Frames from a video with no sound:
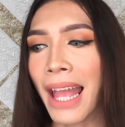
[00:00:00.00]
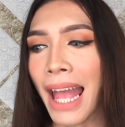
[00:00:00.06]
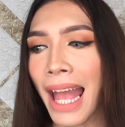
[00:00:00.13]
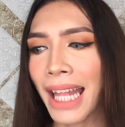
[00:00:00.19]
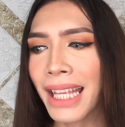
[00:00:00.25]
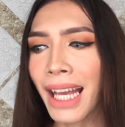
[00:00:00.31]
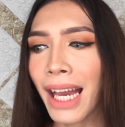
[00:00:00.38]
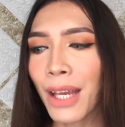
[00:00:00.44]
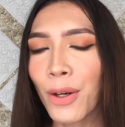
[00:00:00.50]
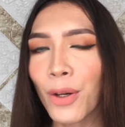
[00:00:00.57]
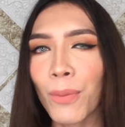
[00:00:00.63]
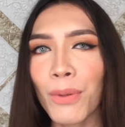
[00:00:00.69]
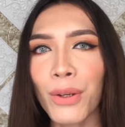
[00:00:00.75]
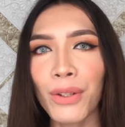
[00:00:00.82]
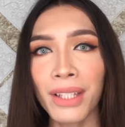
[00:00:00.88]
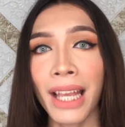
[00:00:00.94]
Yeah, I hope
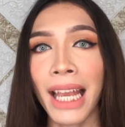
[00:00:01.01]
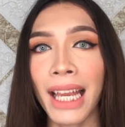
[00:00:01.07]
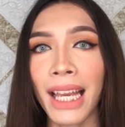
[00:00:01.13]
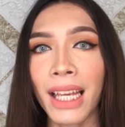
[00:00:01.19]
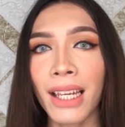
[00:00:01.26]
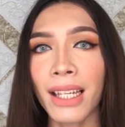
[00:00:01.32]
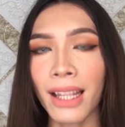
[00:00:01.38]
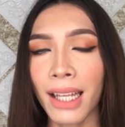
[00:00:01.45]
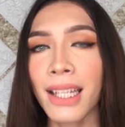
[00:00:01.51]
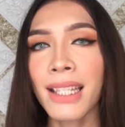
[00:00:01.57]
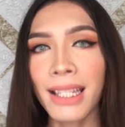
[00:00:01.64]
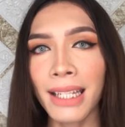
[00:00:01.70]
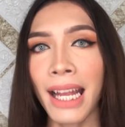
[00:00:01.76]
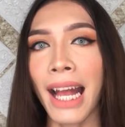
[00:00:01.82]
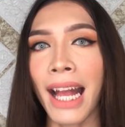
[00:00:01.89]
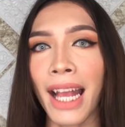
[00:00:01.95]
you take this
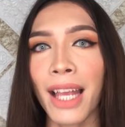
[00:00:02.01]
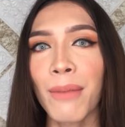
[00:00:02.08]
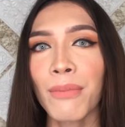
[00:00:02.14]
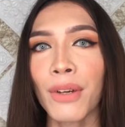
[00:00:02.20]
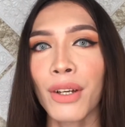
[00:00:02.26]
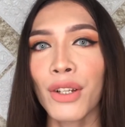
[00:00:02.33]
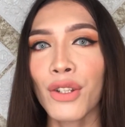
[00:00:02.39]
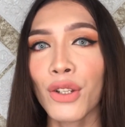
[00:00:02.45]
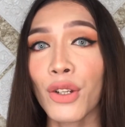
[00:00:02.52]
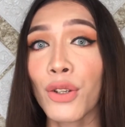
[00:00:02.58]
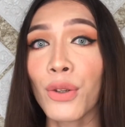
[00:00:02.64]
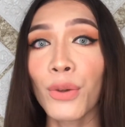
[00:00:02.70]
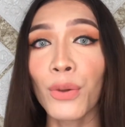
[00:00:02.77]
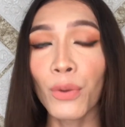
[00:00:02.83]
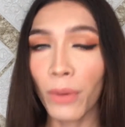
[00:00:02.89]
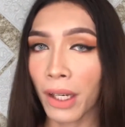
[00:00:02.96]
time to
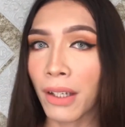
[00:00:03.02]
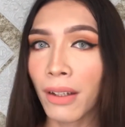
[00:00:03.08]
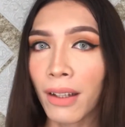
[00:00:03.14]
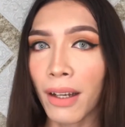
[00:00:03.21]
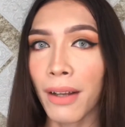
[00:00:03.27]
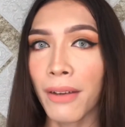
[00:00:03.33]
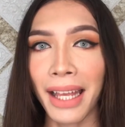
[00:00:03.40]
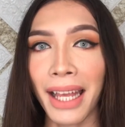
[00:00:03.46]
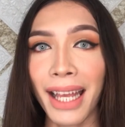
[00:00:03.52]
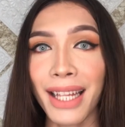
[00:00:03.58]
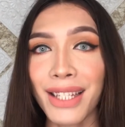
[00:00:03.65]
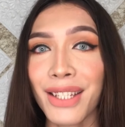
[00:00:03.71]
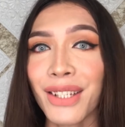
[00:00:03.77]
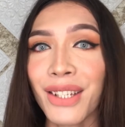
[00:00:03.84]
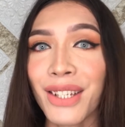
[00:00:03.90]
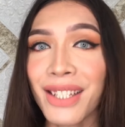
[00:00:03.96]
do what you love and
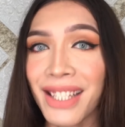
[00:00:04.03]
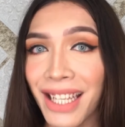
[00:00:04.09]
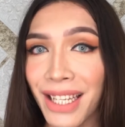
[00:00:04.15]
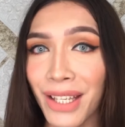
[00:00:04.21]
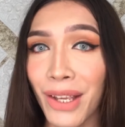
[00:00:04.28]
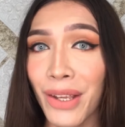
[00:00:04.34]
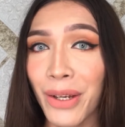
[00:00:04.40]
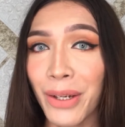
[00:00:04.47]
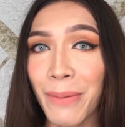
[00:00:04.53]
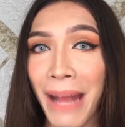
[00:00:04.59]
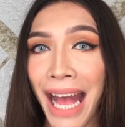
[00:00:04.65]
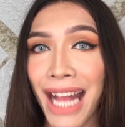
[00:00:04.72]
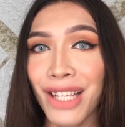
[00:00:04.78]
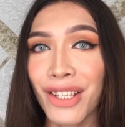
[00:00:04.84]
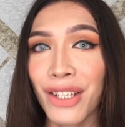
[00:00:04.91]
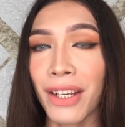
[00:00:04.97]
to continue your
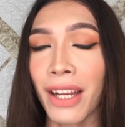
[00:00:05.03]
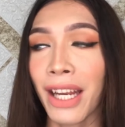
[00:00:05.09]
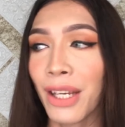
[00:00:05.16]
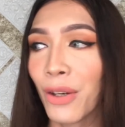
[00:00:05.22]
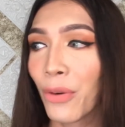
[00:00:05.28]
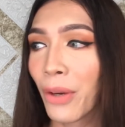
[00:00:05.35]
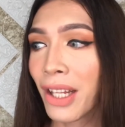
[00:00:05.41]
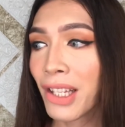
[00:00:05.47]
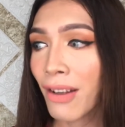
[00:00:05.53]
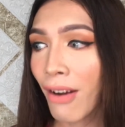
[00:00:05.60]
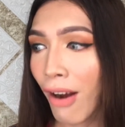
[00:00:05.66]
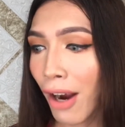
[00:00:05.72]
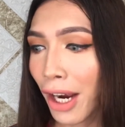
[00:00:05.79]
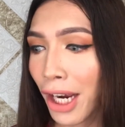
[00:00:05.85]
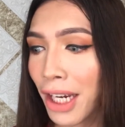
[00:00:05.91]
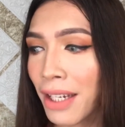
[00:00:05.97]
passion. I know it's
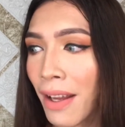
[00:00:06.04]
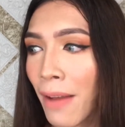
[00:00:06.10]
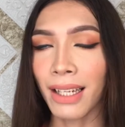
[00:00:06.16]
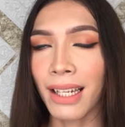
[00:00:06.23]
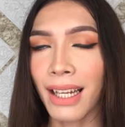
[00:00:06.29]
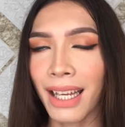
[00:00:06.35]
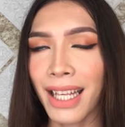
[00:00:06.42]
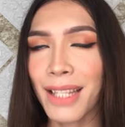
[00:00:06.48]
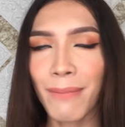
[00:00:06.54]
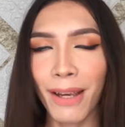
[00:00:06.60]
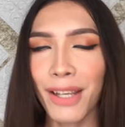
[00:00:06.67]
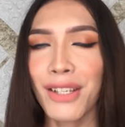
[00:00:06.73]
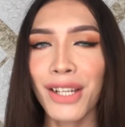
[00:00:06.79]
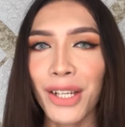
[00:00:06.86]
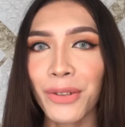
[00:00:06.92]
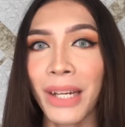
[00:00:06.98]
hard,
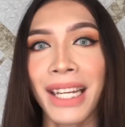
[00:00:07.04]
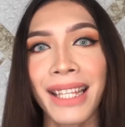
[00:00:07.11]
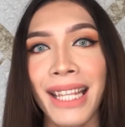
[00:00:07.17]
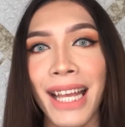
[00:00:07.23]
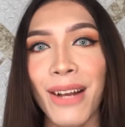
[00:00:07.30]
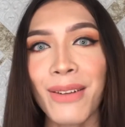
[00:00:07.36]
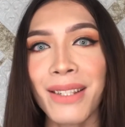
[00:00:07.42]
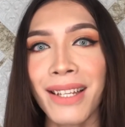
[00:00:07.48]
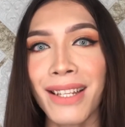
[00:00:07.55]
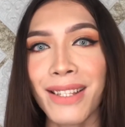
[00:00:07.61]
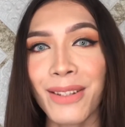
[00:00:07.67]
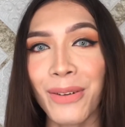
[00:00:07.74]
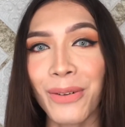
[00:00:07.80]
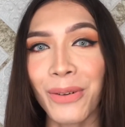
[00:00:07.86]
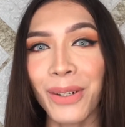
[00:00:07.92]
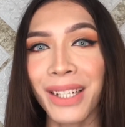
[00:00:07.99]
especially right now, since the
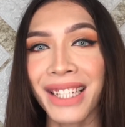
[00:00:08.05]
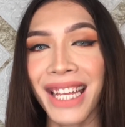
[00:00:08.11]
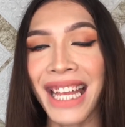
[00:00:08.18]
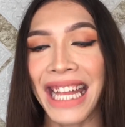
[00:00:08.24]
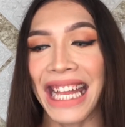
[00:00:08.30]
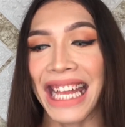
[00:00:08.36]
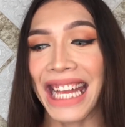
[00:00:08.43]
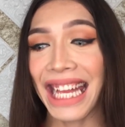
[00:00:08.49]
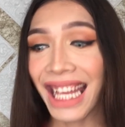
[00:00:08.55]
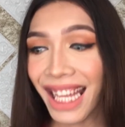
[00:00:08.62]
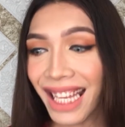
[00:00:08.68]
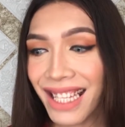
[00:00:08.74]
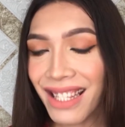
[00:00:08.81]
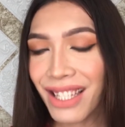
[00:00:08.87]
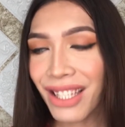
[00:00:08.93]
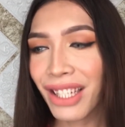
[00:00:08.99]
world
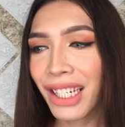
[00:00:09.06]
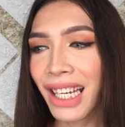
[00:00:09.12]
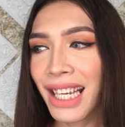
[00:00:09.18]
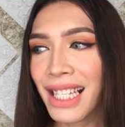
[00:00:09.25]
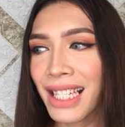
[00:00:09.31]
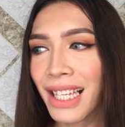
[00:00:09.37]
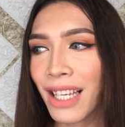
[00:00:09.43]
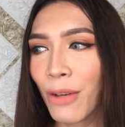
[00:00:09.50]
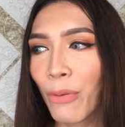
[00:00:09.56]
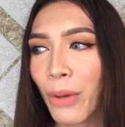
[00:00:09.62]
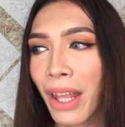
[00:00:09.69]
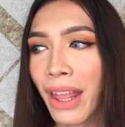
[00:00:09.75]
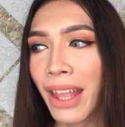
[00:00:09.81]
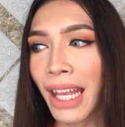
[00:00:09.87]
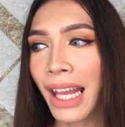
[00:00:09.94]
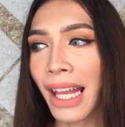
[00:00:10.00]
is crazy. We
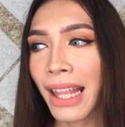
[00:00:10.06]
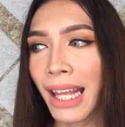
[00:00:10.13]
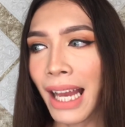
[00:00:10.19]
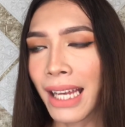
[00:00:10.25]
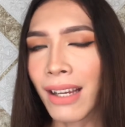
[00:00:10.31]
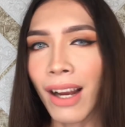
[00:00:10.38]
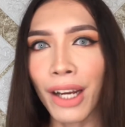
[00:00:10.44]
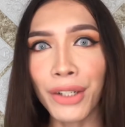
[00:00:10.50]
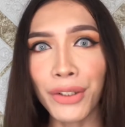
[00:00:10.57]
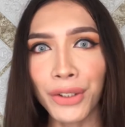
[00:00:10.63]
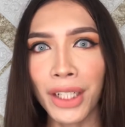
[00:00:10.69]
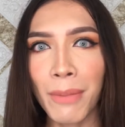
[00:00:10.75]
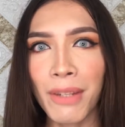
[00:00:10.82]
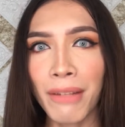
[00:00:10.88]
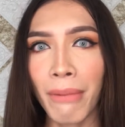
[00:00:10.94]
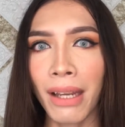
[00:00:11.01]
think that our
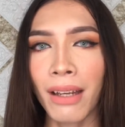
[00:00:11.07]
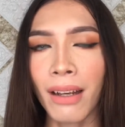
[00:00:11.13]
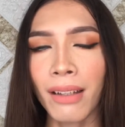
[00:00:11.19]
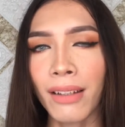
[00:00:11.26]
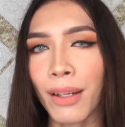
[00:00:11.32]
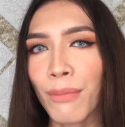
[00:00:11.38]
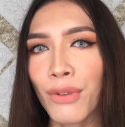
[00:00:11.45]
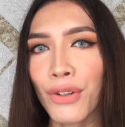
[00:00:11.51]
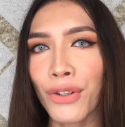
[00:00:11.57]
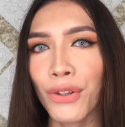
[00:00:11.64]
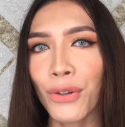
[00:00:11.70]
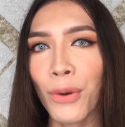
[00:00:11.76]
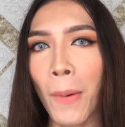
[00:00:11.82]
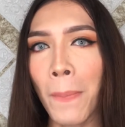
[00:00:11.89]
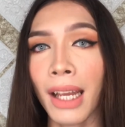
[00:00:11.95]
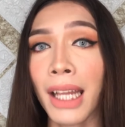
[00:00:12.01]
dreams may not come true,
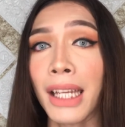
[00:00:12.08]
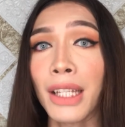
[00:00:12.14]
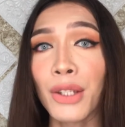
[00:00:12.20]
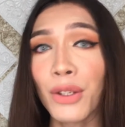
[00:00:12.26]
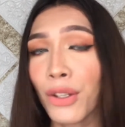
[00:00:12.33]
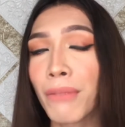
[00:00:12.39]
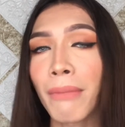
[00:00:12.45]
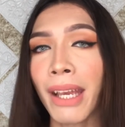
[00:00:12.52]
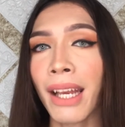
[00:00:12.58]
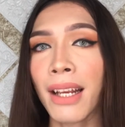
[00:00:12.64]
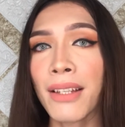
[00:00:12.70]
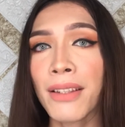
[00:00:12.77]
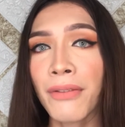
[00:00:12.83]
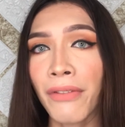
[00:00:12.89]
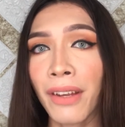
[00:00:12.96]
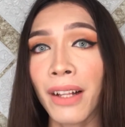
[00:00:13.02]
and it could make
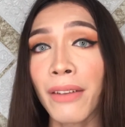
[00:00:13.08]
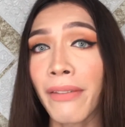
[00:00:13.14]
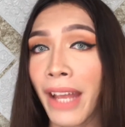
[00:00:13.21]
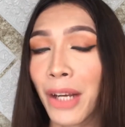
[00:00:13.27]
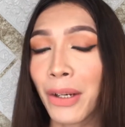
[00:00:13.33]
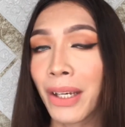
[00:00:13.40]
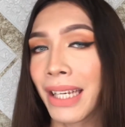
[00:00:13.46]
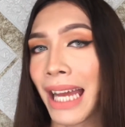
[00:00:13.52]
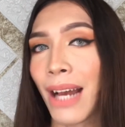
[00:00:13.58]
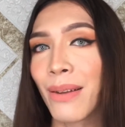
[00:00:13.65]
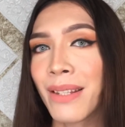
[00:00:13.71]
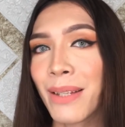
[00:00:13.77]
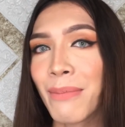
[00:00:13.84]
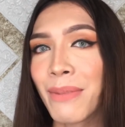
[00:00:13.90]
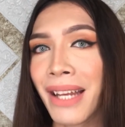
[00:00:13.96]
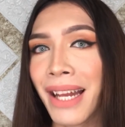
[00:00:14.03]
us feel very down
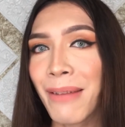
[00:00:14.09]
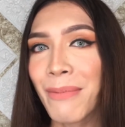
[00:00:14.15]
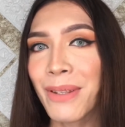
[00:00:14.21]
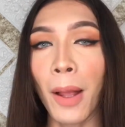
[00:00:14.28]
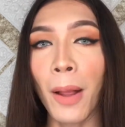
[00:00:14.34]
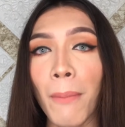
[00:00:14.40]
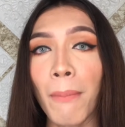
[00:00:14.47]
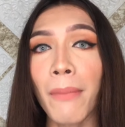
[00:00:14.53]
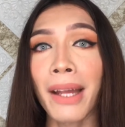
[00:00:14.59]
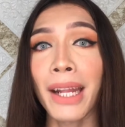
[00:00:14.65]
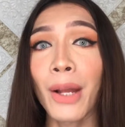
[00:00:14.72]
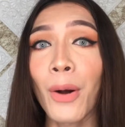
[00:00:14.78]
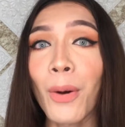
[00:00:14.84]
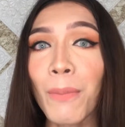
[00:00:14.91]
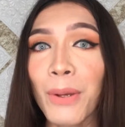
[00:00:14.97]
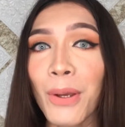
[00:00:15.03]
sometimes. But I
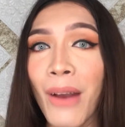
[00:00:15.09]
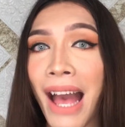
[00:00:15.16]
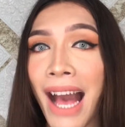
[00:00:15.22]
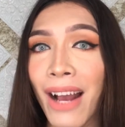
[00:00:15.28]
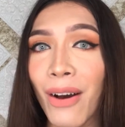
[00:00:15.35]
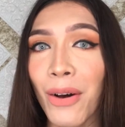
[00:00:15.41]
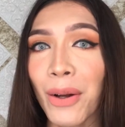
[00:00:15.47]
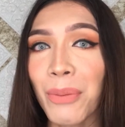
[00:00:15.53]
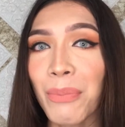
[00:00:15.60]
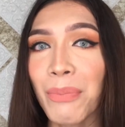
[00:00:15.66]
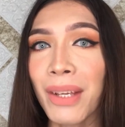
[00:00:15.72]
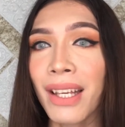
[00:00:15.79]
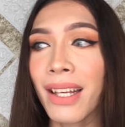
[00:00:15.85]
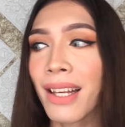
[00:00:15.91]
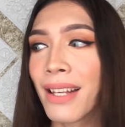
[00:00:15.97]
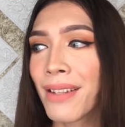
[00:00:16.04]
hope you hang on,
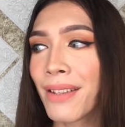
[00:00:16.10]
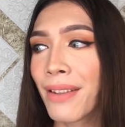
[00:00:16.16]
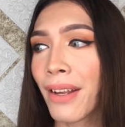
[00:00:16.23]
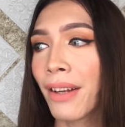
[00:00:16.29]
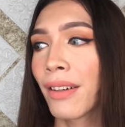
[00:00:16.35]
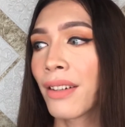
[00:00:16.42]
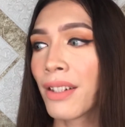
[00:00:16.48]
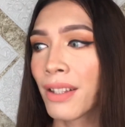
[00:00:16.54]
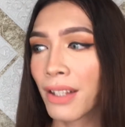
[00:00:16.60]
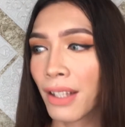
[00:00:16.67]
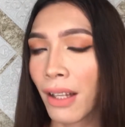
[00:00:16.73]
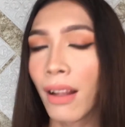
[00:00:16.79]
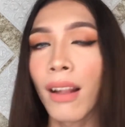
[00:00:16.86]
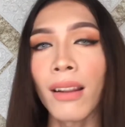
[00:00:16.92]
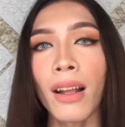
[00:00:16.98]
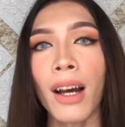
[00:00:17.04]
because there's still
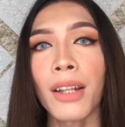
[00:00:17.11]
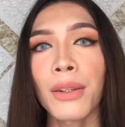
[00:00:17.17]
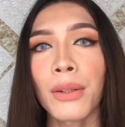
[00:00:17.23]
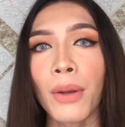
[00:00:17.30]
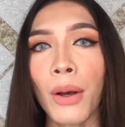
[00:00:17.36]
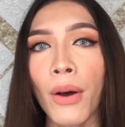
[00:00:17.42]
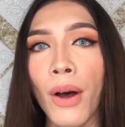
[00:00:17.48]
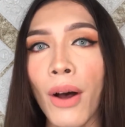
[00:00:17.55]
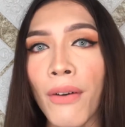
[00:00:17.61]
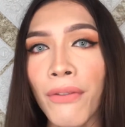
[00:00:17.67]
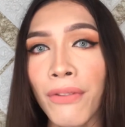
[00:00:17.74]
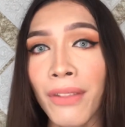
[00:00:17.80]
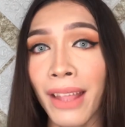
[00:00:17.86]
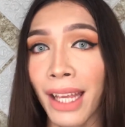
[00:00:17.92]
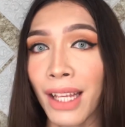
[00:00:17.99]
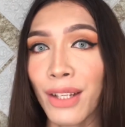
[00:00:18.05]
a lot of
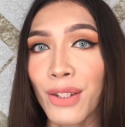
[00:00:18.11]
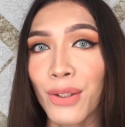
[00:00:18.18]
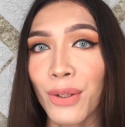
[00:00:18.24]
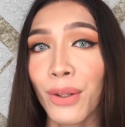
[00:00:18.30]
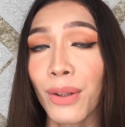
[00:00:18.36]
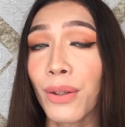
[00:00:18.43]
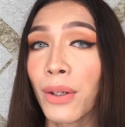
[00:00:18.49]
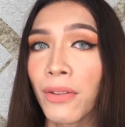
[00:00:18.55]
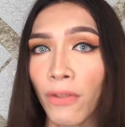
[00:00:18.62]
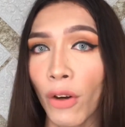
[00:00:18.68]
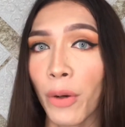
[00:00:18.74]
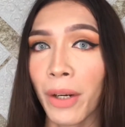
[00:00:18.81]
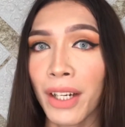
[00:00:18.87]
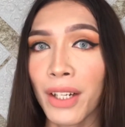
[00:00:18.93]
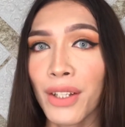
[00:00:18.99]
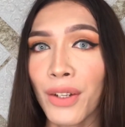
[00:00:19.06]
things to look
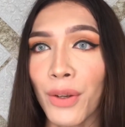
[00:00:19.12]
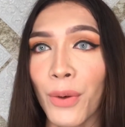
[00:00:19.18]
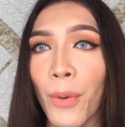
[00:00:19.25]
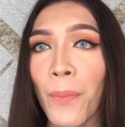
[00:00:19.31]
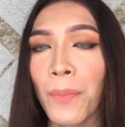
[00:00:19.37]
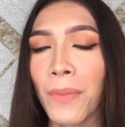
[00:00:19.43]
forward to.